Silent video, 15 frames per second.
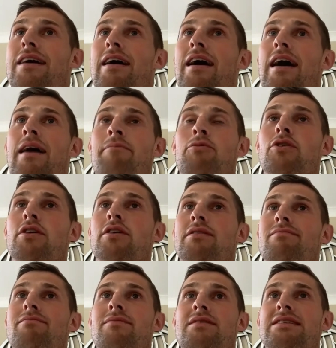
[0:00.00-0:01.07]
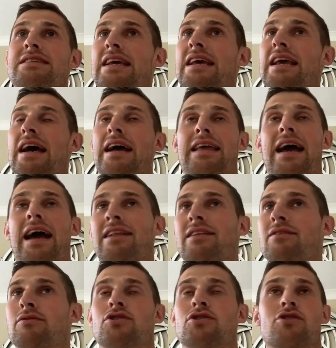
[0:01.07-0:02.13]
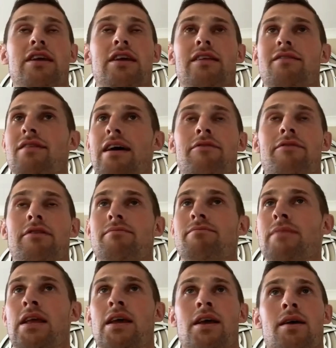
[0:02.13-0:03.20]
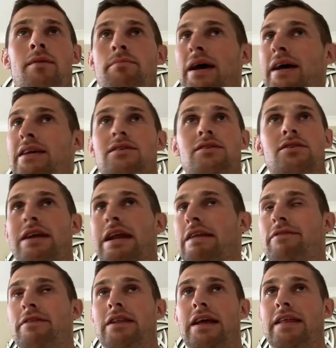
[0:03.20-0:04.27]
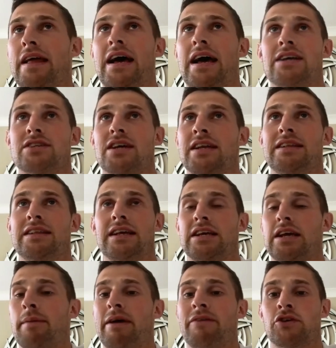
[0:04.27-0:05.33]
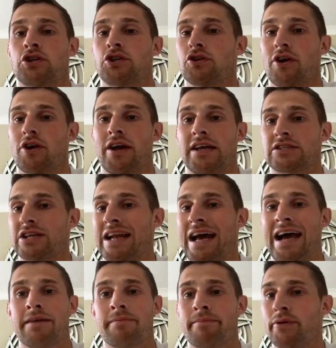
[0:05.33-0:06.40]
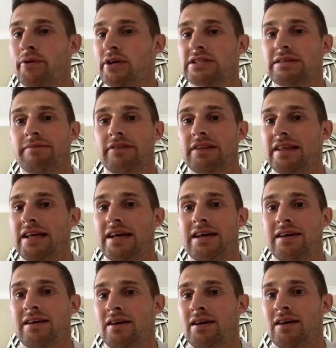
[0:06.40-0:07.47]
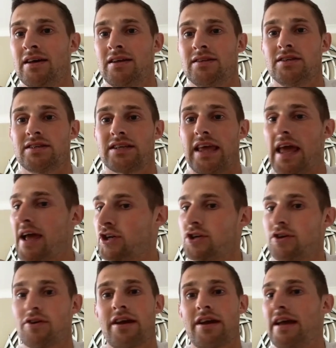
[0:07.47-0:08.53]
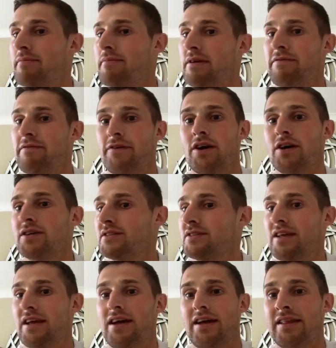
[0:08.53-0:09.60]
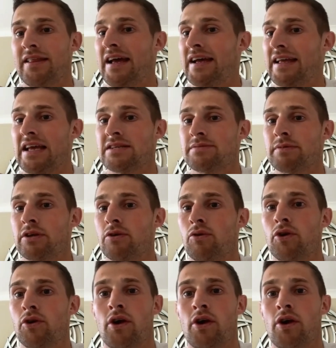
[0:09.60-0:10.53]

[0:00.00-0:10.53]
I'm going to say I can't go straight to having pints or anything like that, so I need like a bit of a sugar hit, so an iron brew or something like that. Just get a sugar hit in me first, and that gets me going.